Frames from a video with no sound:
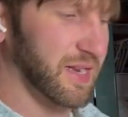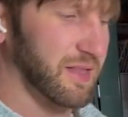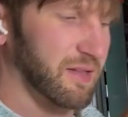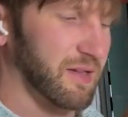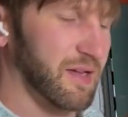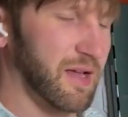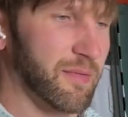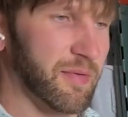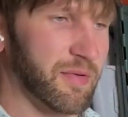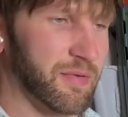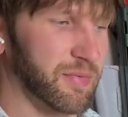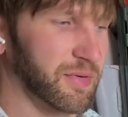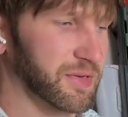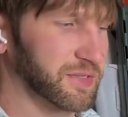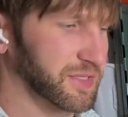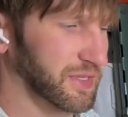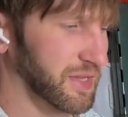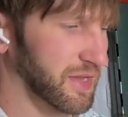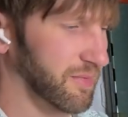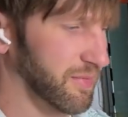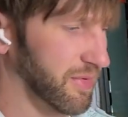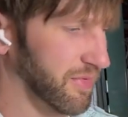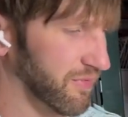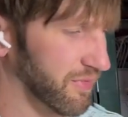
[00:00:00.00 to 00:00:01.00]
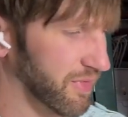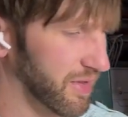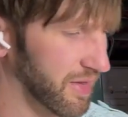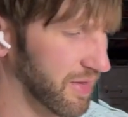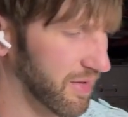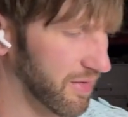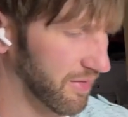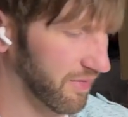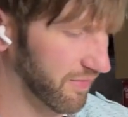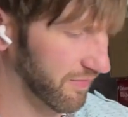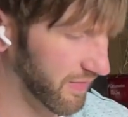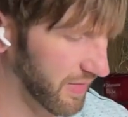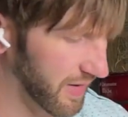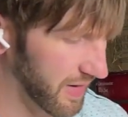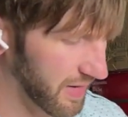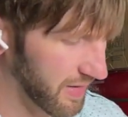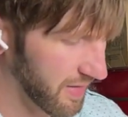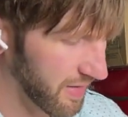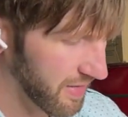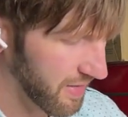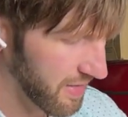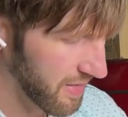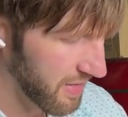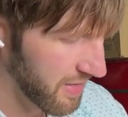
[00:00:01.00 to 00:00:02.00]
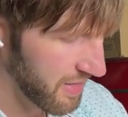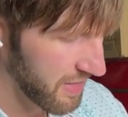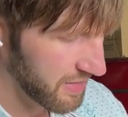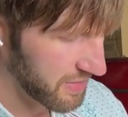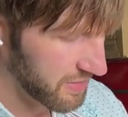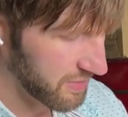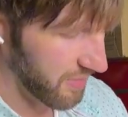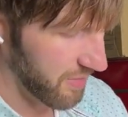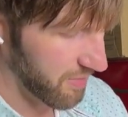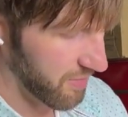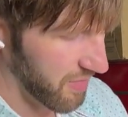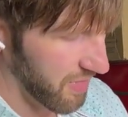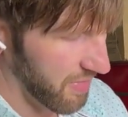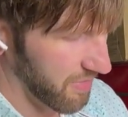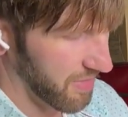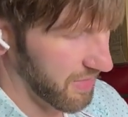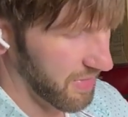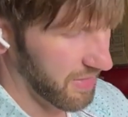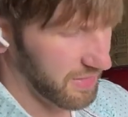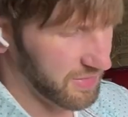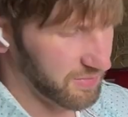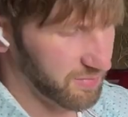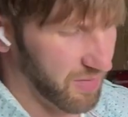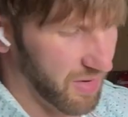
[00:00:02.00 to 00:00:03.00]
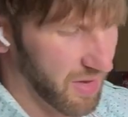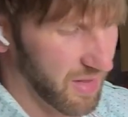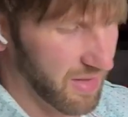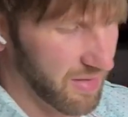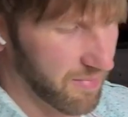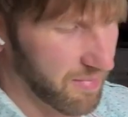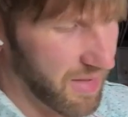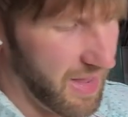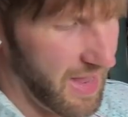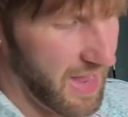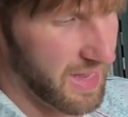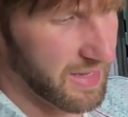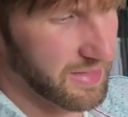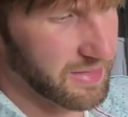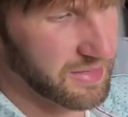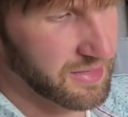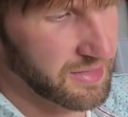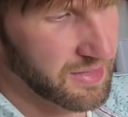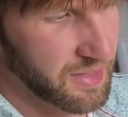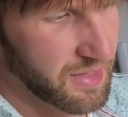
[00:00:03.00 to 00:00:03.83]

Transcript: the comic books, they'd be really hard to find. So we put them in these poly bags